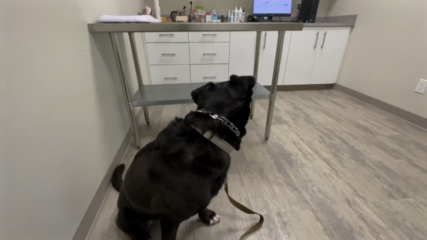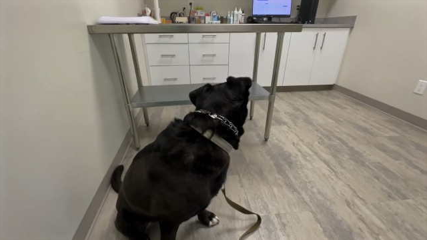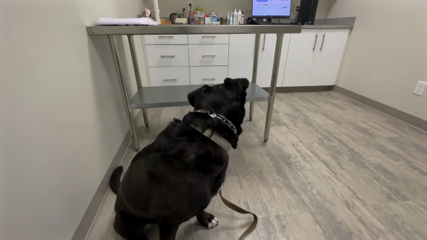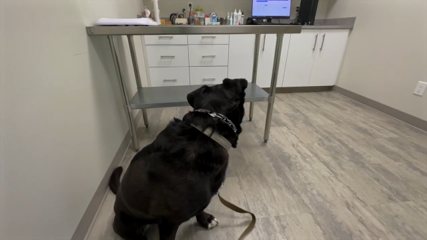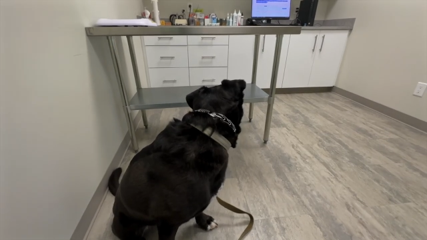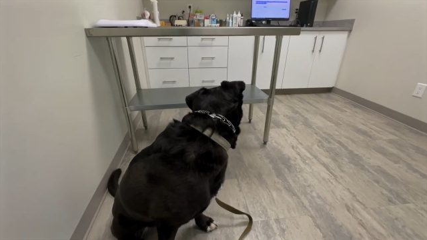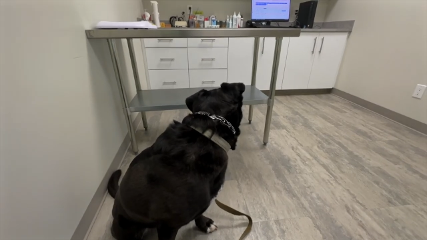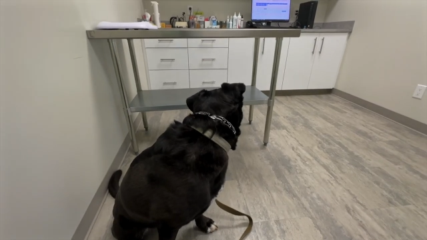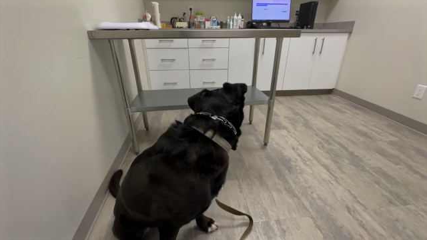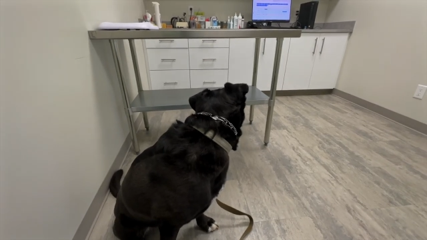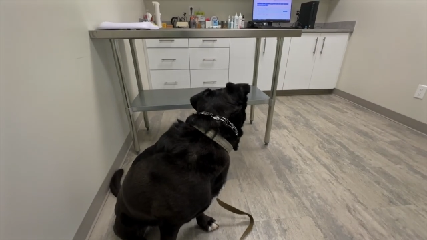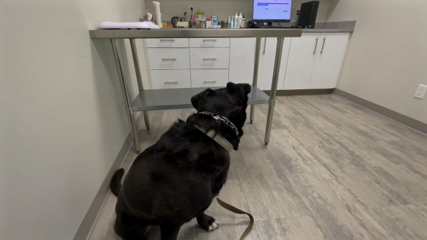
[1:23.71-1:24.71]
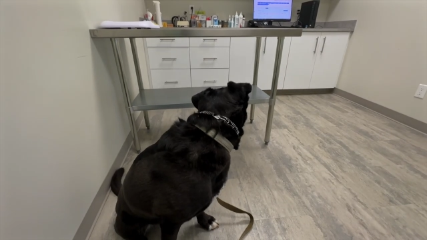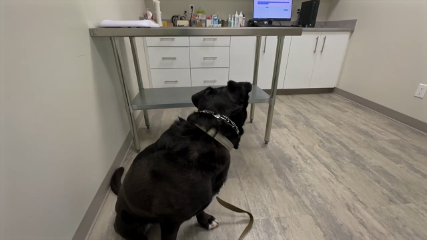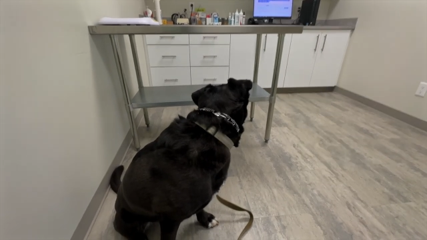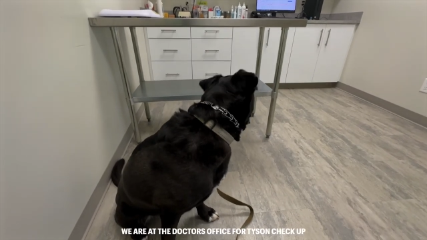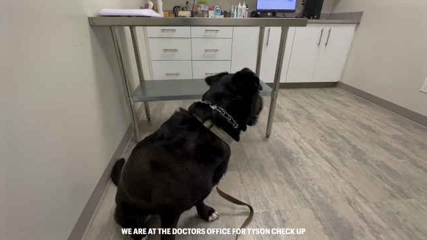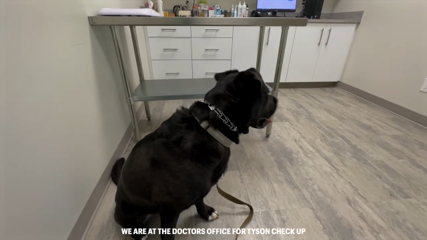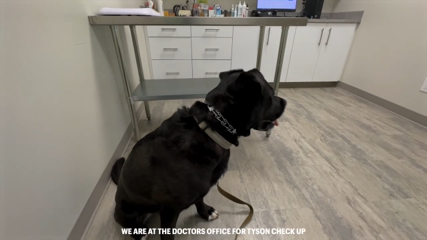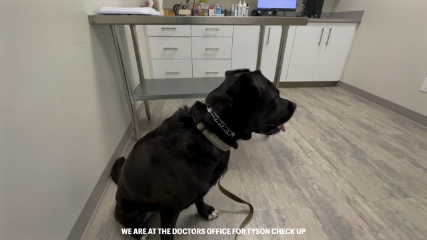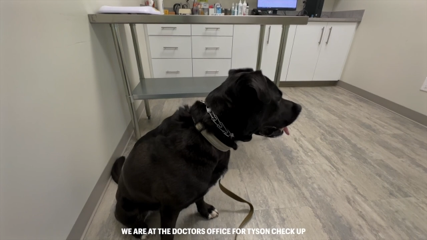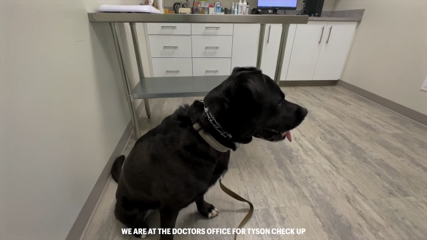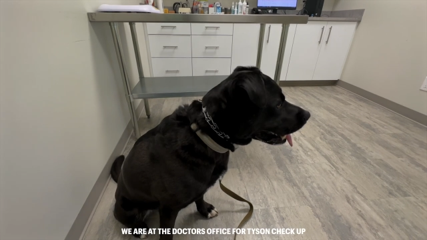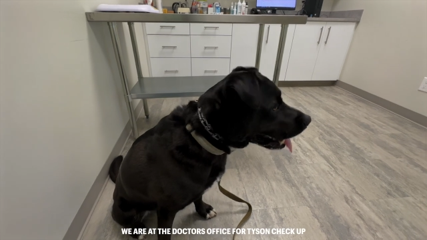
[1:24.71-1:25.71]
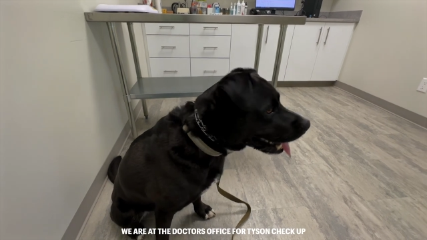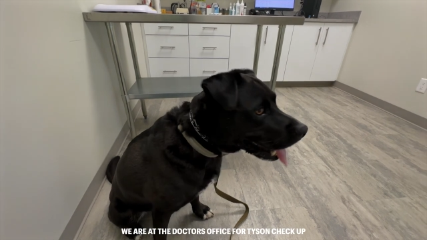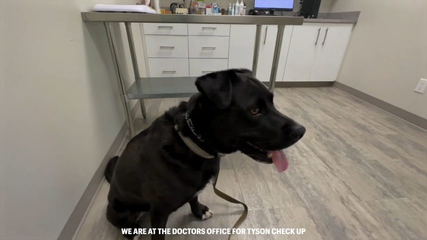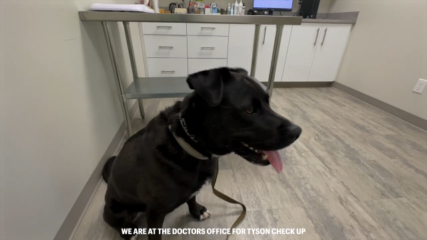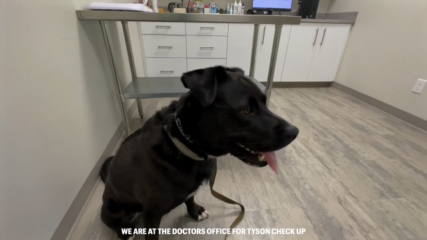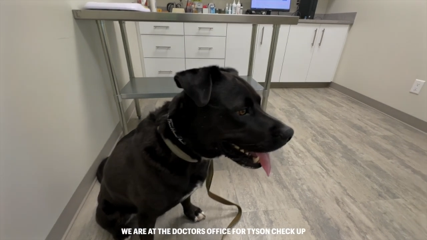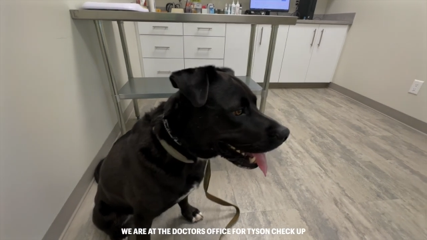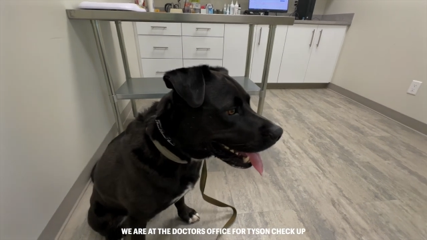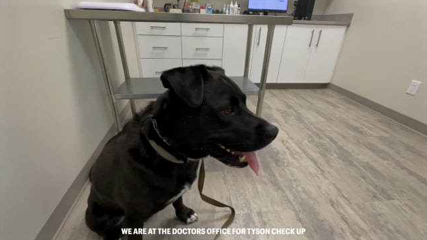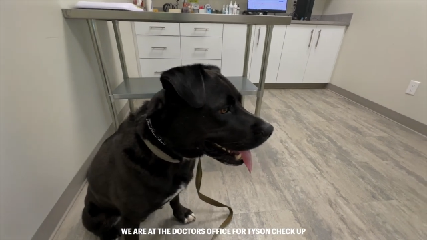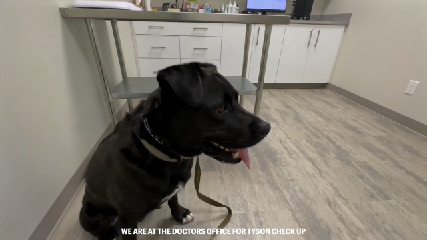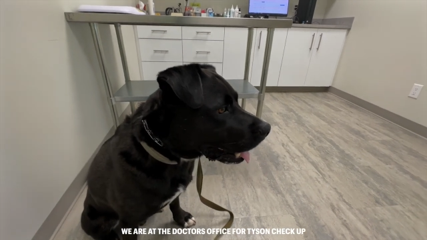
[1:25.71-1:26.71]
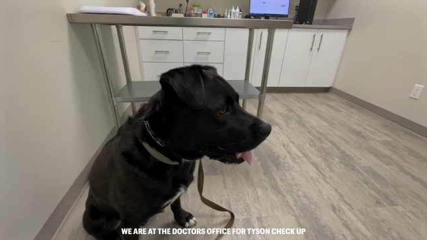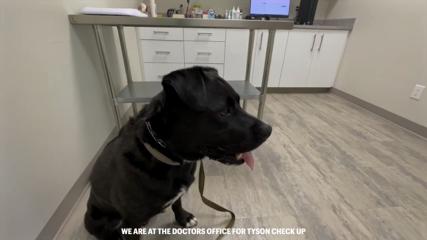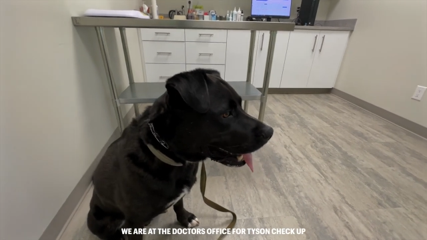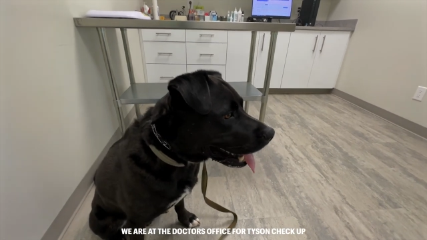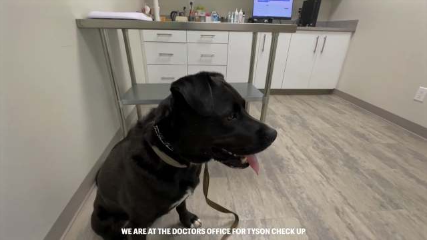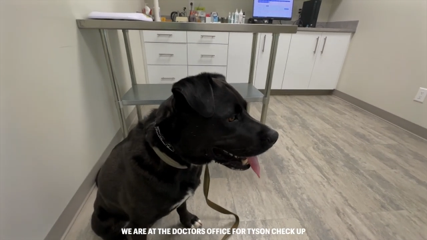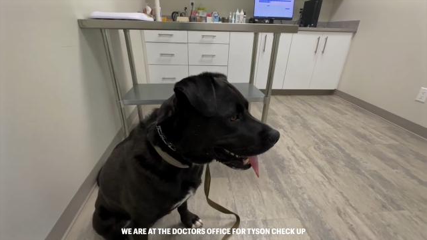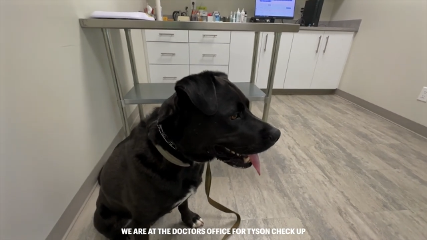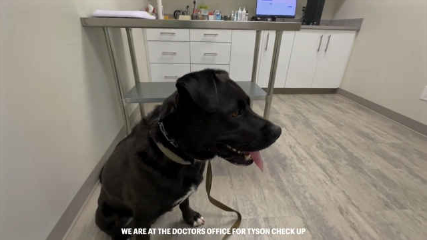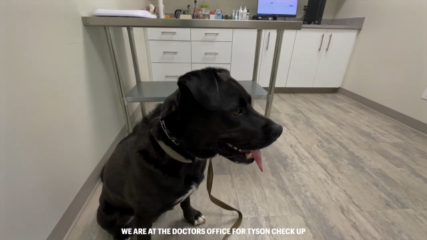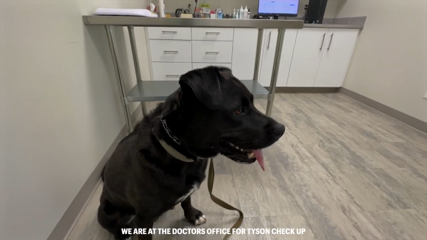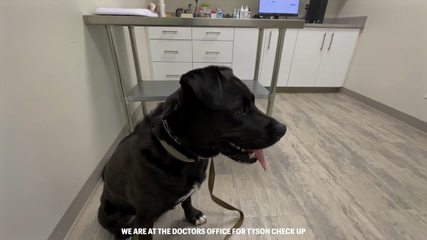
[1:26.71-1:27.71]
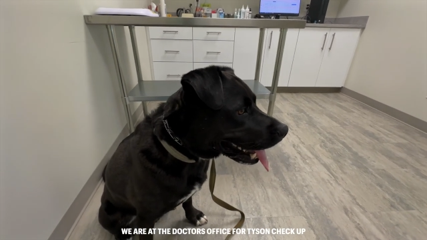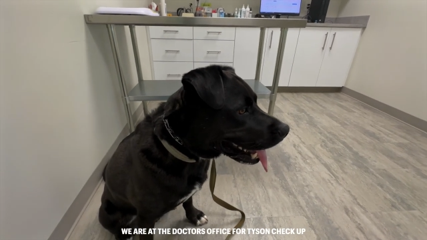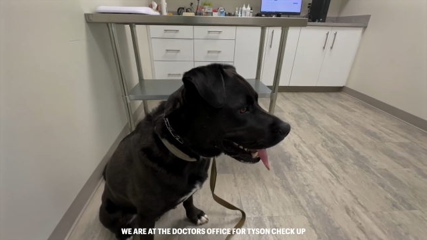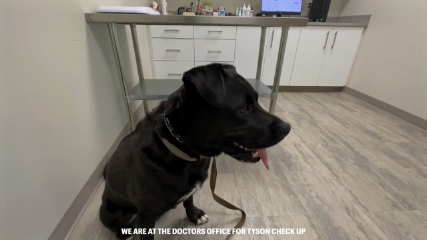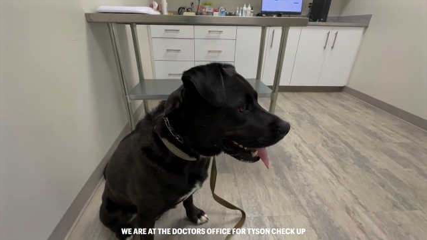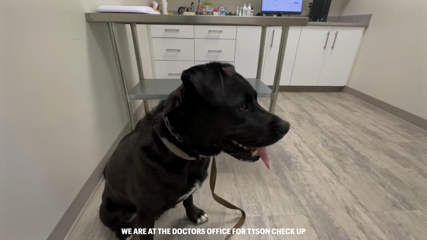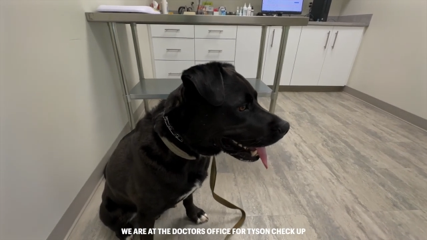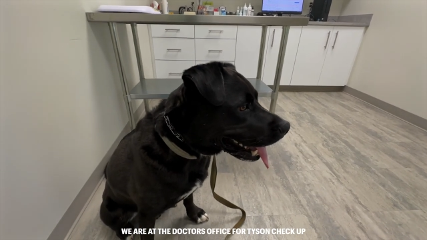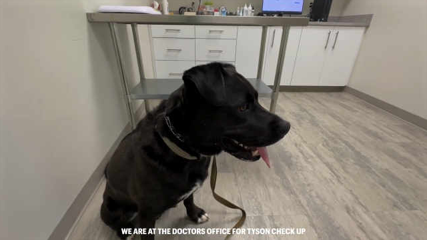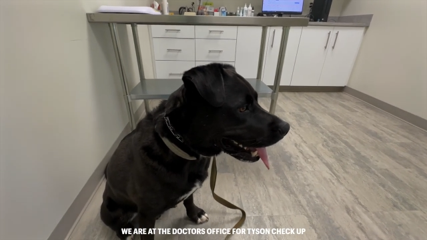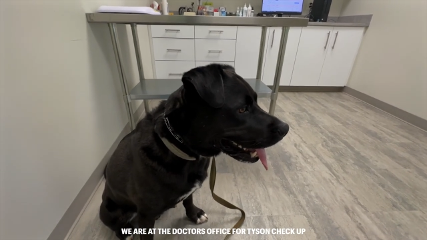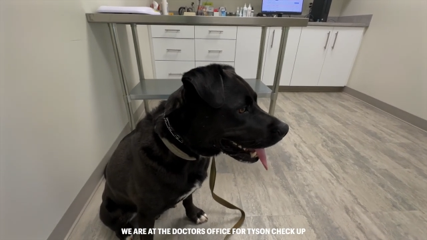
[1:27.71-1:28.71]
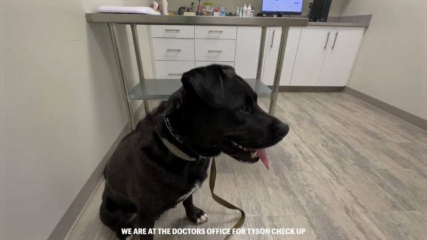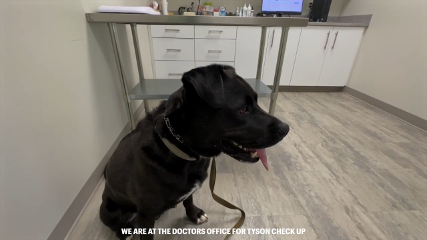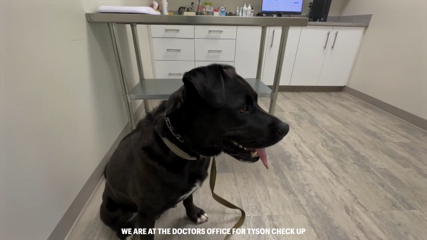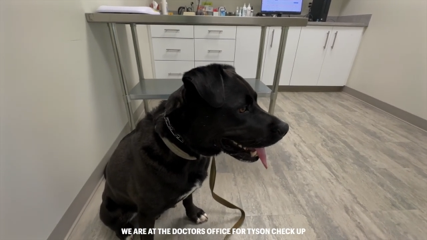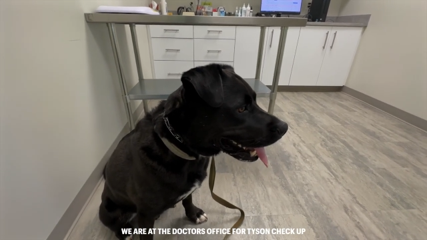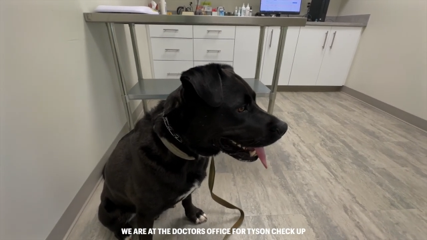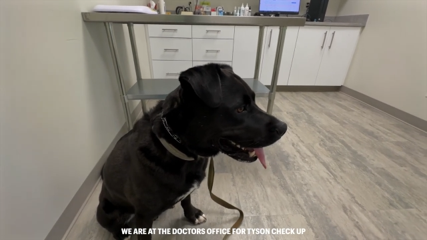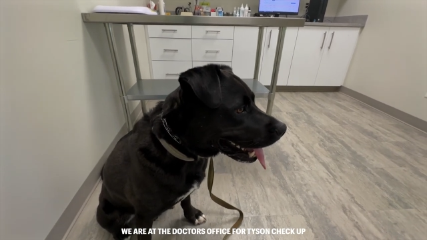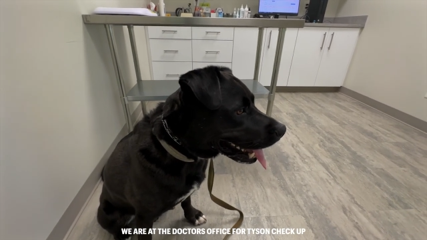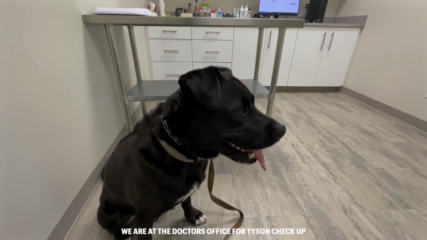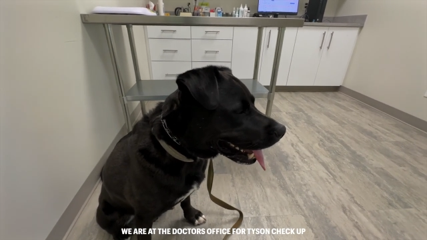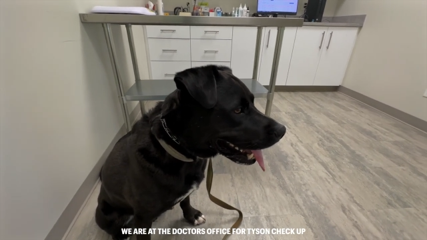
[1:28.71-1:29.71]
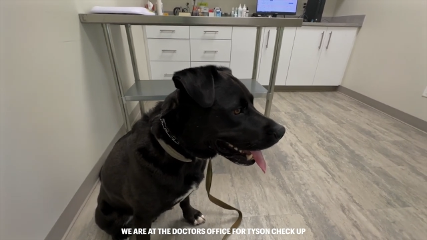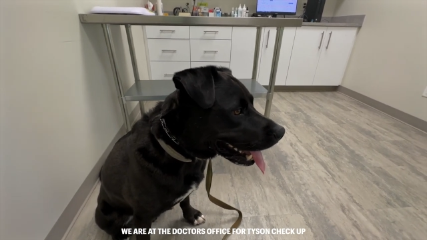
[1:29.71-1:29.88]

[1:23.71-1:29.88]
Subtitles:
(no speaker visible)